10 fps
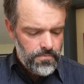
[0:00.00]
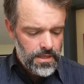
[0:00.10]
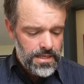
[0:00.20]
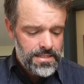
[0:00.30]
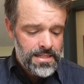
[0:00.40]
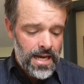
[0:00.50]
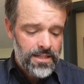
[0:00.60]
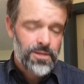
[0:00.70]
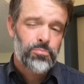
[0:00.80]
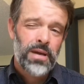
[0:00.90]
is
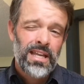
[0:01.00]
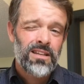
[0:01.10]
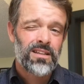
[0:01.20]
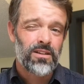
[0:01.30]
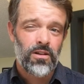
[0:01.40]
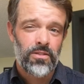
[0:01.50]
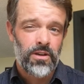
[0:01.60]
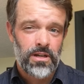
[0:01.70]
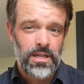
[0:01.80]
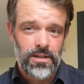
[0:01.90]
not dependent on
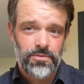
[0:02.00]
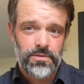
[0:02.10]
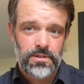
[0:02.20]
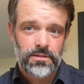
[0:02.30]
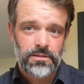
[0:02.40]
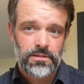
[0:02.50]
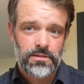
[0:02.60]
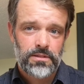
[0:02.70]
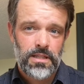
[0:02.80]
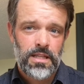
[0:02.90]
their gift.
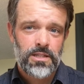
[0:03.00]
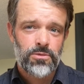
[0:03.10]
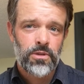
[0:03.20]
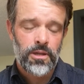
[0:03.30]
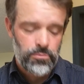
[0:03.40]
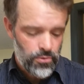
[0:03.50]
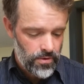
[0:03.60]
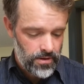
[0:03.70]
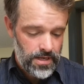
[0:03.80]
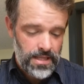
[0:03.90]
I think that's really
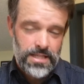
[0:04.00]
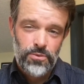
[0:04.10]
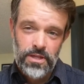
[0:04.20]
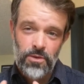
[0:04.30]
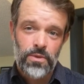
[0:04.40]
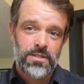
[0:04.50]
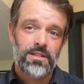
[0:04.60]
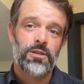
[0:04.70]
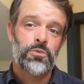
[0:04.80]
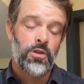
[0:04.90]
important, and that's what he wants to
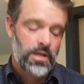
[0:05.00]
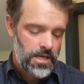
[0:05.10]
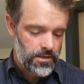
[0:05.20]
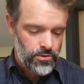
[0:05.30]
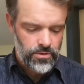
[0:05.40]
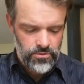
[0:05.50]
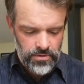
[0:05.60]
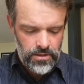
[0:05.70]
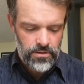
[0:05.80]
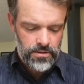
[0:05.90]
communicate to his
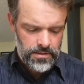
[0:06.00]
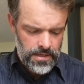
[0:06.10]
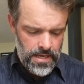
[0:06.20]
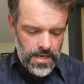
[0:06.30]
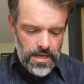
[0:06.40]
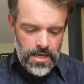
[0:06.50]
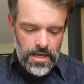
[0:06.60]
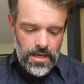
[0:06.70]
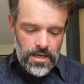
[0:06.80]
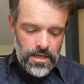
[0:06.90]
readers.
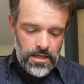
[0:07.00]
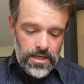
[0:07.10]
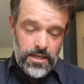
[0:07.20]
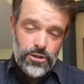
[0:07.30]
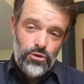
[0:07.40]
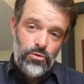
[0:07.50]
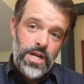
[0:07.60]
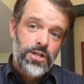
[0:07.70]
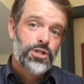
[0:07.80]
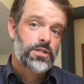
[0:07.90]
He is
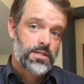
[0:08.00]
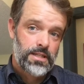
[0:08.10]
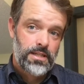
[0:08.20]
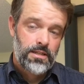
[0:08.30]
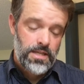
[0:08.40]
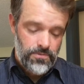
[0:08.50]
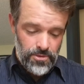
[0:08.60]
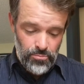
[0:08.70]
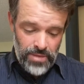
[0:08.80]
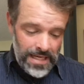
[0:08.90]
graciously
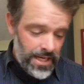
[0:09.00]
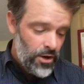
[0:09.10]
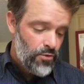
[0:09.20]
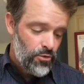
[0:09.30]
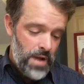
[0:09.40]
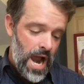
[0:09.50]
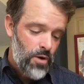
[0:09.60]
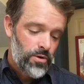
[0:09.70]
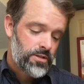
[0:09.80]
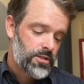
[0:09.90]
even bending over
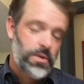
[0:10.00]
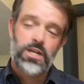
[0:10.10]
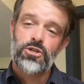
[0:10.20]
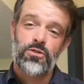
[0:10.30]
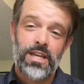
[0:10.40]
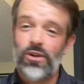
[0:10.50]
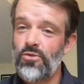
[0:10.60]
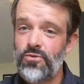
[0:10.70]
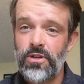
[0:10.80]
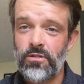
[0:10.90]
backwards to make sure they don't
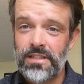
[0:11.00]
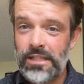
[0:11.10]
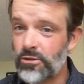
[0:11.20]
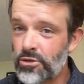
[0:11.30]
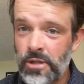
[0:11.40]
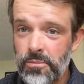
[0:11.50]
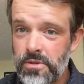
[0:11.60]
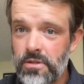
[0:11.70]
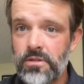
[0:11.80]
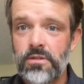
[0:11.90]
feel guilt-tripped,
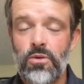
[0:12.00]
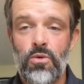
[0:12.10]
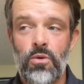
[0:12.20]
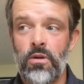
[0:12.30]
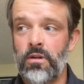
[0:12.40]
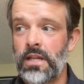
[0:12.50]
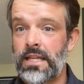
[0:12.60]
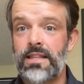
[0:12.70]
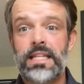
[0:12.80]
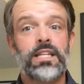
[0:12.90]
or like
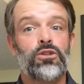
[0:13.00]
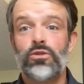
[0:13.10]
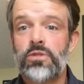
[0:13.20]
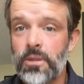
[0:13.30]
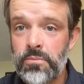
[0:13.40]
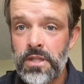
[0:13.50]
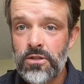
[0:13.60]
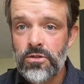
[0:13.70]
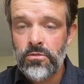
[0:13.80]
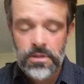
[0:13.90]
they didn't do something
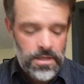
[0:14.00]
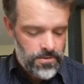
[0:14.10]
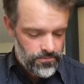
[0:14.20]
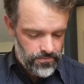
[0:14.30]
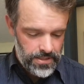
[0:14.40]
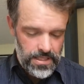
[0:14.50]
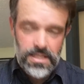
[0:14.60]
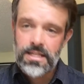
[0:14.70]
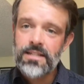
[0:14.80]
soon enough. Like he